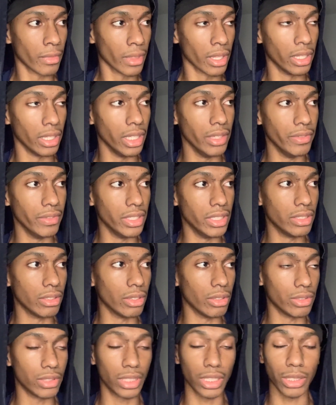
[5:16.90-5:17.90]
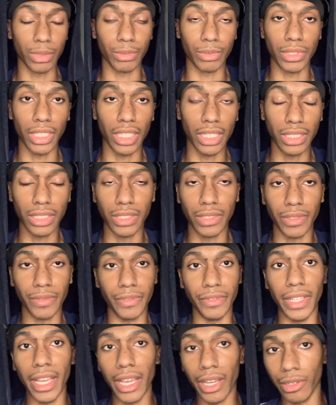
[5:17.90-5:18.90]
Even in those circumstances of
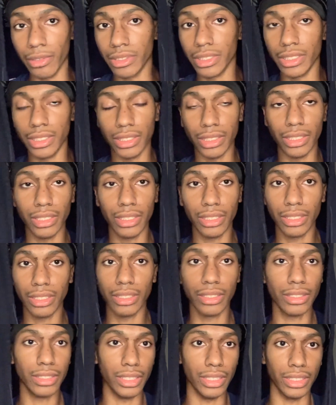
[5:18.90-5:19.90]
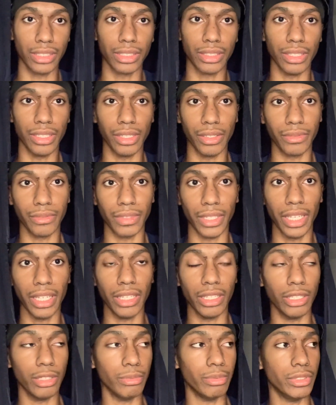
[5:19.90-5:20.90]
doubt and stuff, that
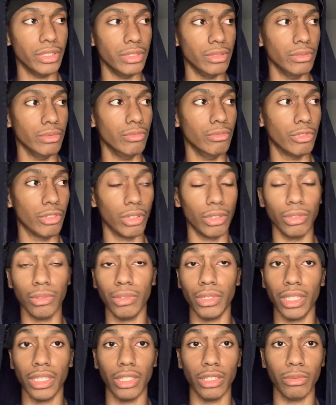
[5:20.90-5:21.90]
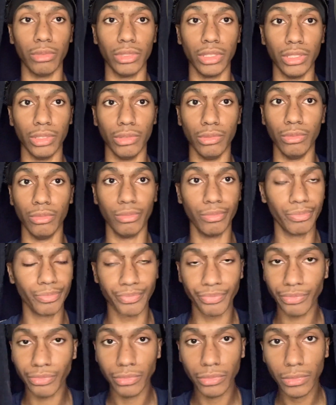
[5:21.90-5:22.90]
helps you grow. It helps you
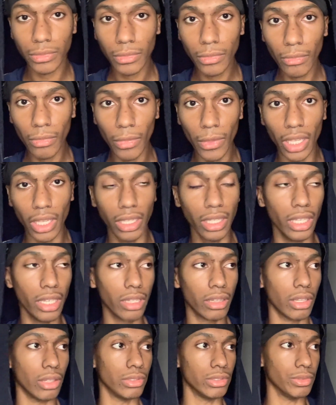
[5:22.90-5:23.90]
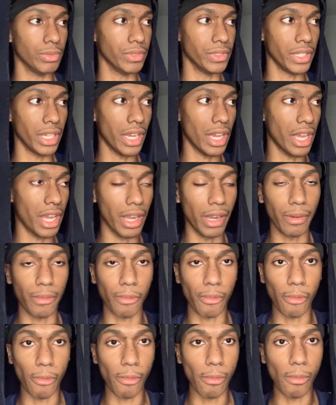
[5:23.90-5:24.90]
get closer with God
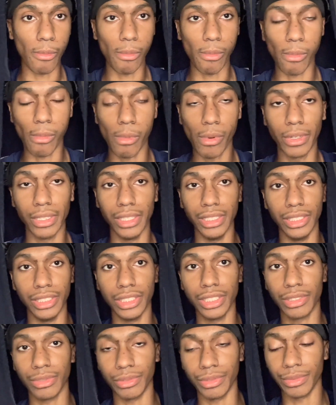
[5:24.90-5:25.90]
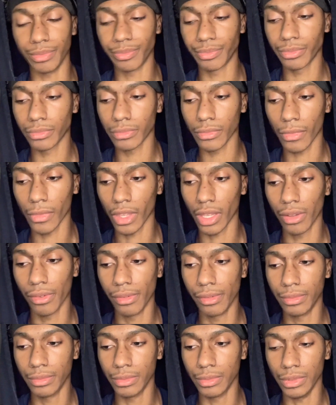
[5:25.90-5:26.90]
in general,
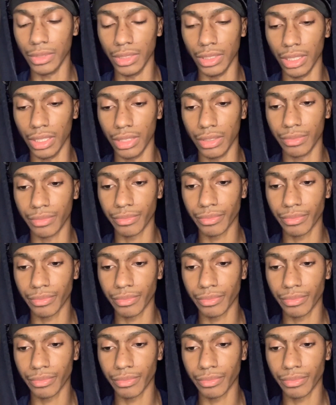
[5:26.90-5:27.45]
you know?